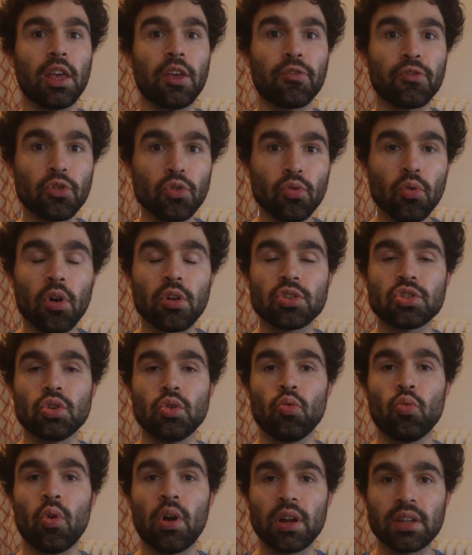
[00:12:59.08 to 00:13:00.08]
If you
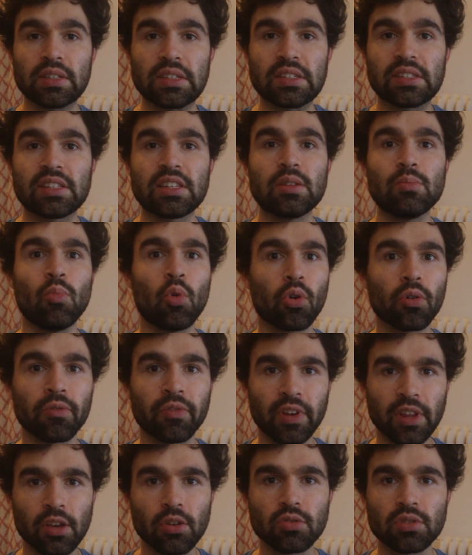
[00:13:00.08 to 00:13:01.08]
also want to see more
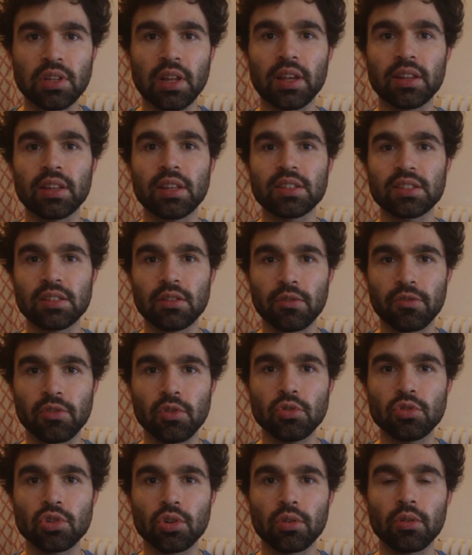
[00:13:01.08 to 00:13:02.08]
videos like this in the
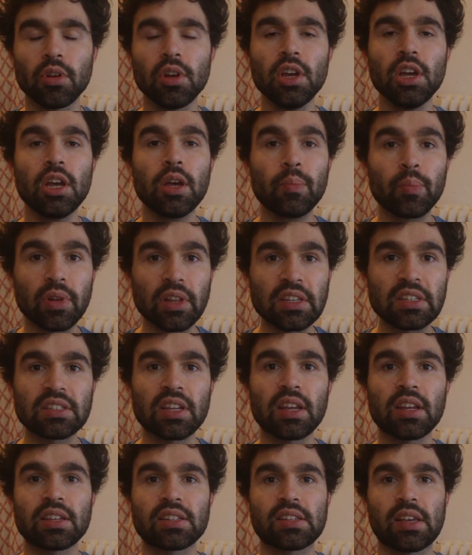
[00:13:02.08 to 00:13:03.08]
future, please
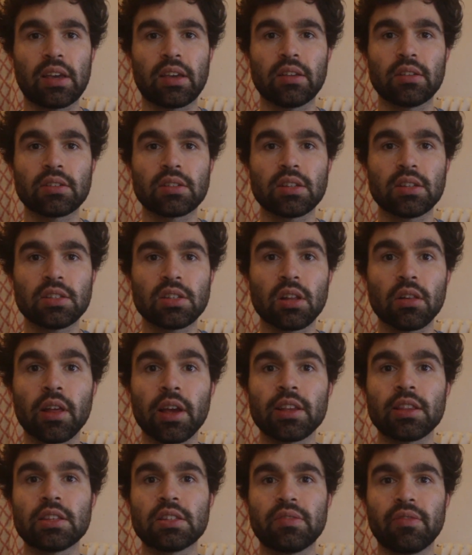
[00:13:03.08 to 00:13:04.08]
take a second to
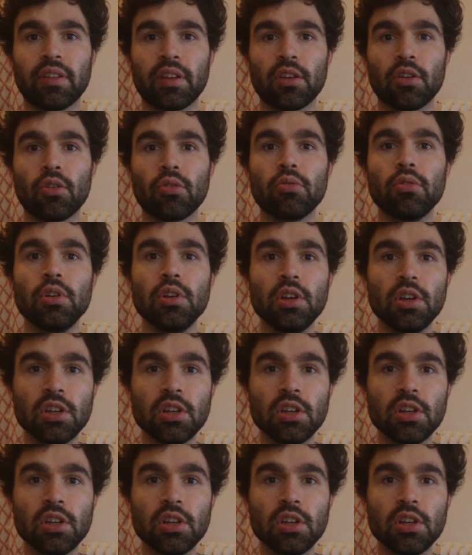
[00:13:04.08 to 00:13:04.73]
like this video,